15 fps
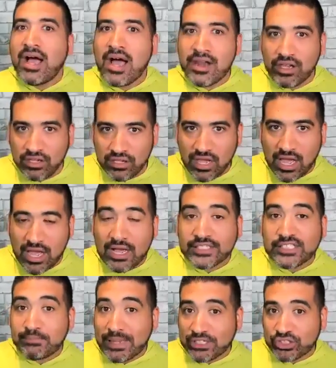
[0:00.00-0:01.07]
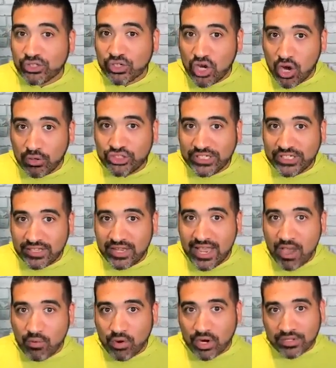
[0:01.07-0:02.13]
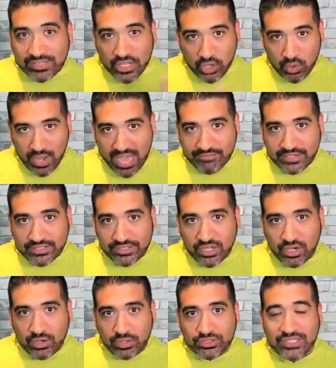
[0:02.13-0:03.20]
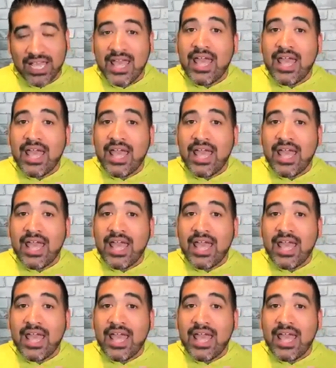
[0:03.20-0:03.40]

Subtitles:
a special coach in the network, that you have these codes.